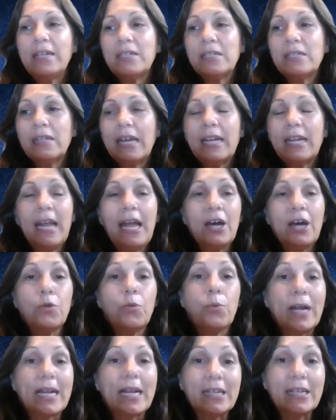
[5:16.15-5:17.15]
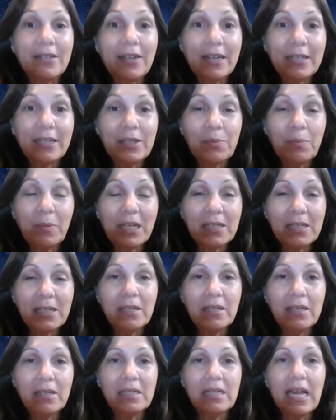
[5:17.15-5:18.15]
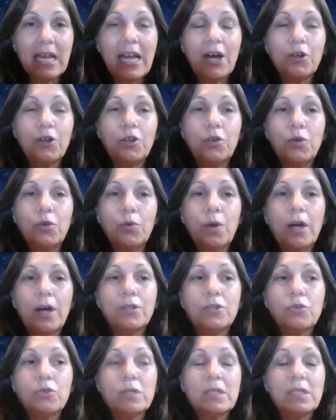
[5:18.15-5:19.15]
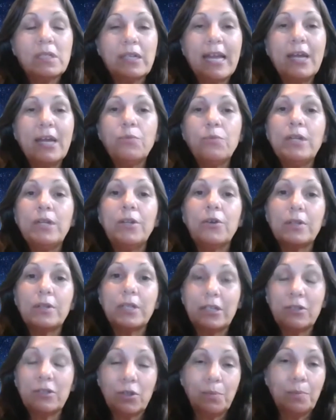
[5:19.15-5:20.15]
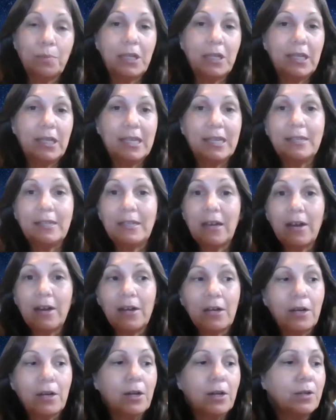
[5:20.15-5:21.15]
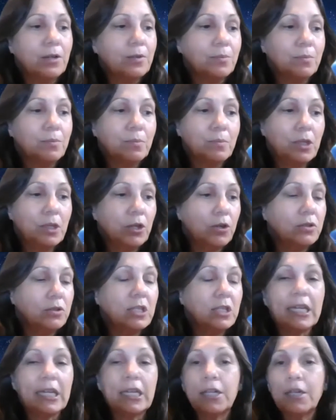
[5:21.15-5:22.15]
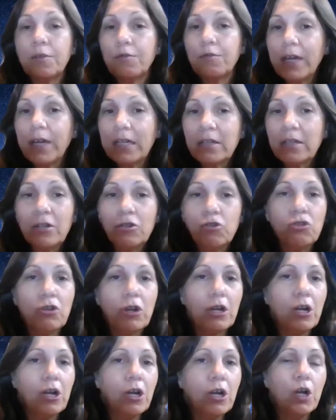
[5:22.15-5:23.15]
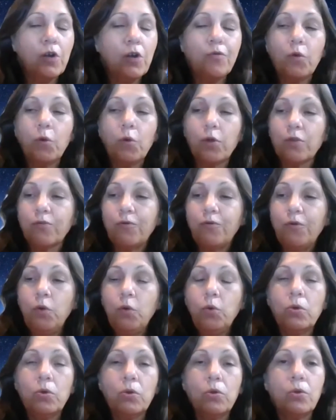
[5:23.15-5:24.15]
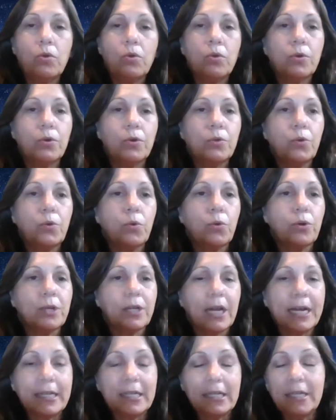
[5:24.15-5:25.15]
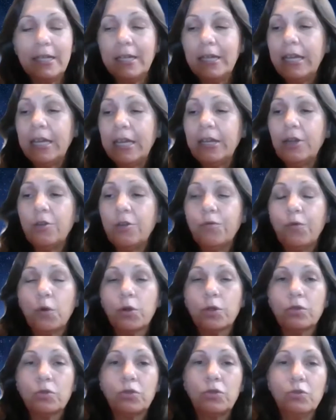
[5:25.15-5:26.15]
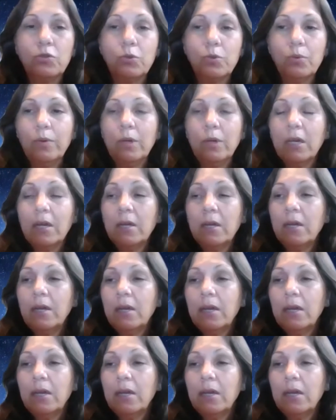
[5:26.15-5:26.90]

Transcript: as and how to recognize messes, how to understand we don't need to be, uh, you know, taken advantage of or fooled or naive or too,